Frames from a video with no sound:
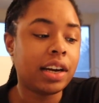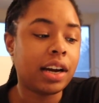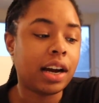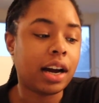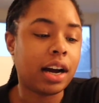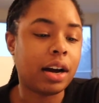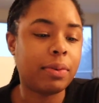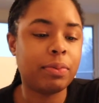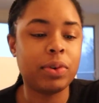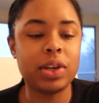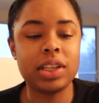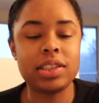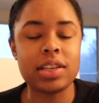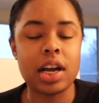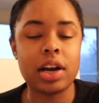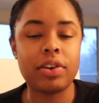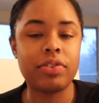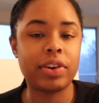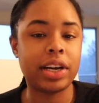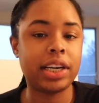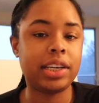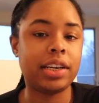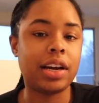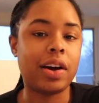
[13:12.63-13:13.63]
Well, not
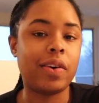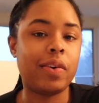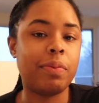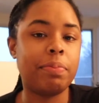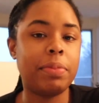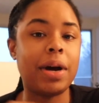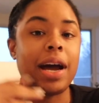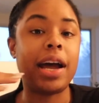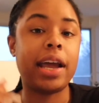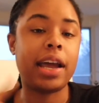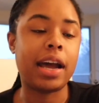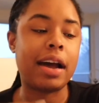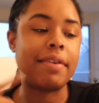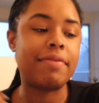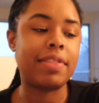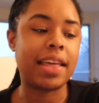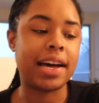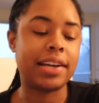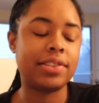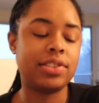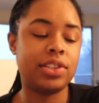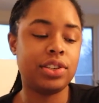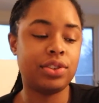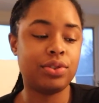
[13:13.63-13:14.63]
right now, but I have
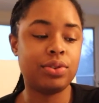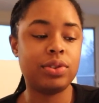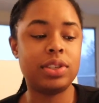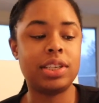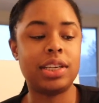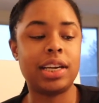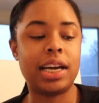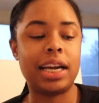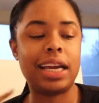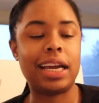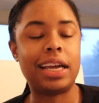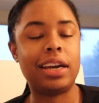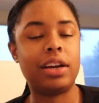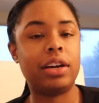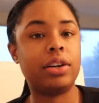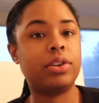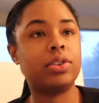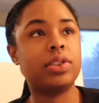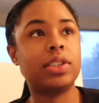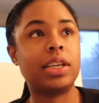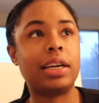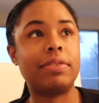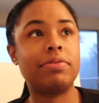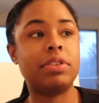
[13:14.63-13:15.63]
that to do tonight, and I
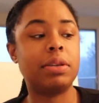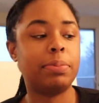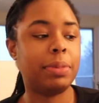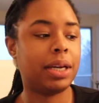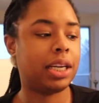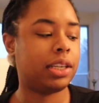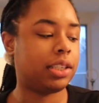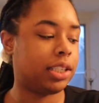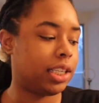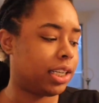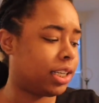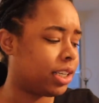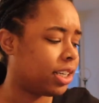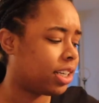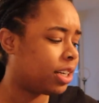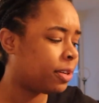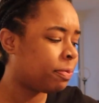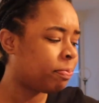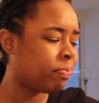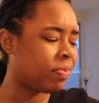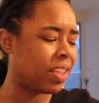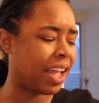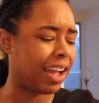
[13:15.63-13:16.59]
also have to make dinner.